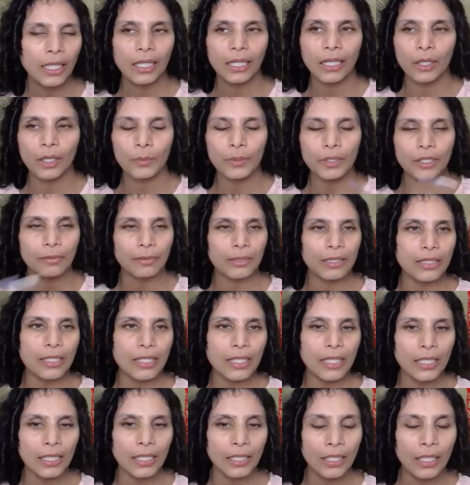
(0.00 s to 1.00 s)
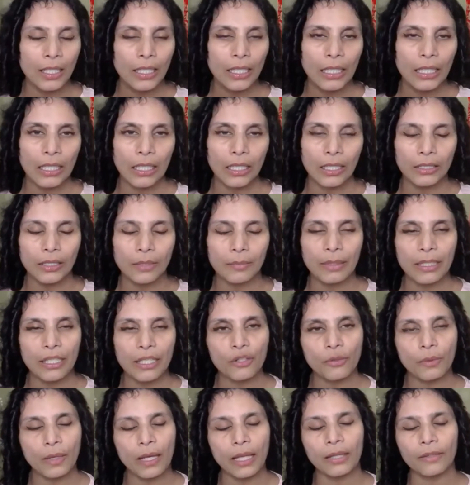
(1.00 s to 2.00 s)
vitamin D, the
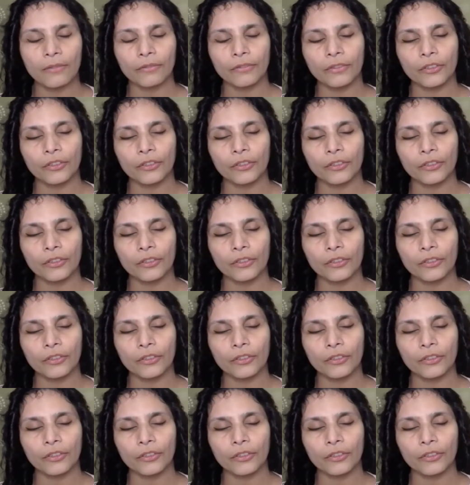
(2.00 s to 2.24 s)
B12.